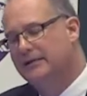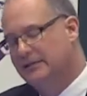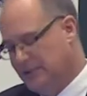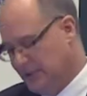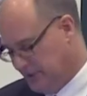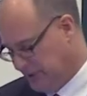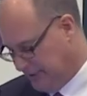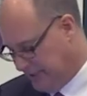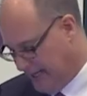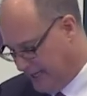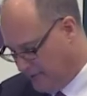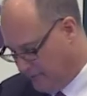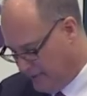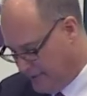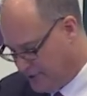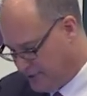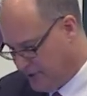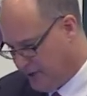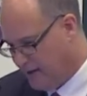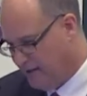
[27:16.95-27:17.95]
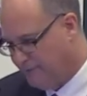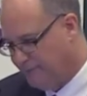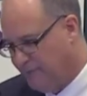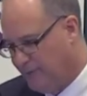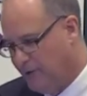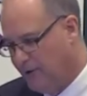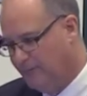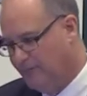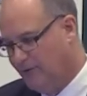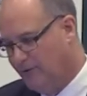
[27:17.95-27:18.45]
distinguished our
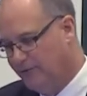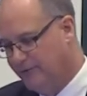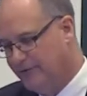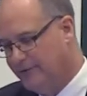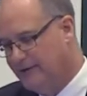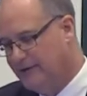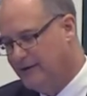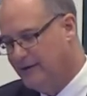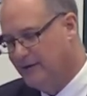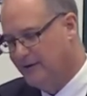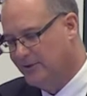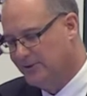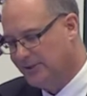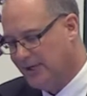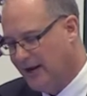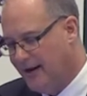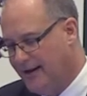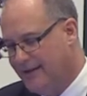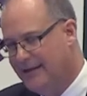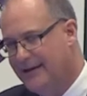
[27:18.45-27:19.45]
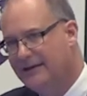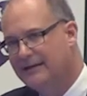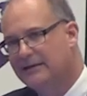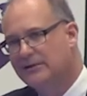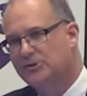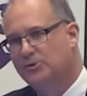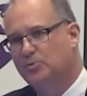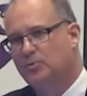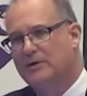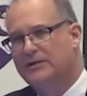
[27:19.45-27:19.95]
firm over the years, I think,
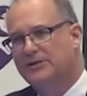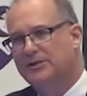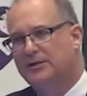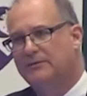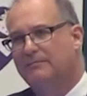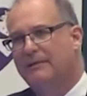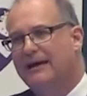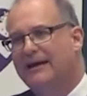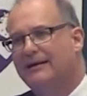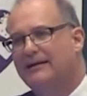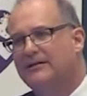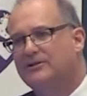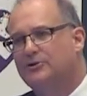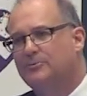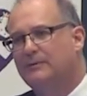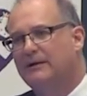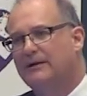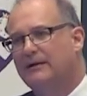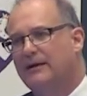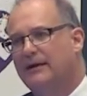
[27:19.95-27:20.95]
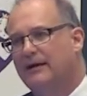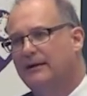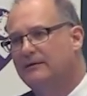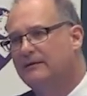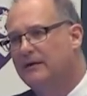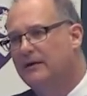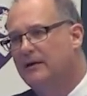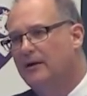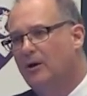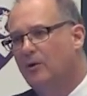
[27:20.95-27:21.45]
is risk management.
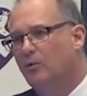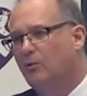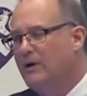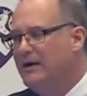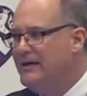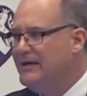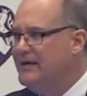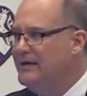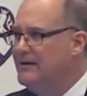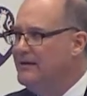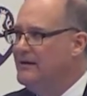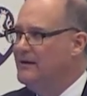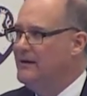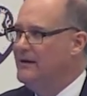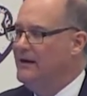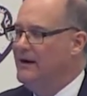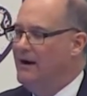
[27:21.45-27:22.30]
And we,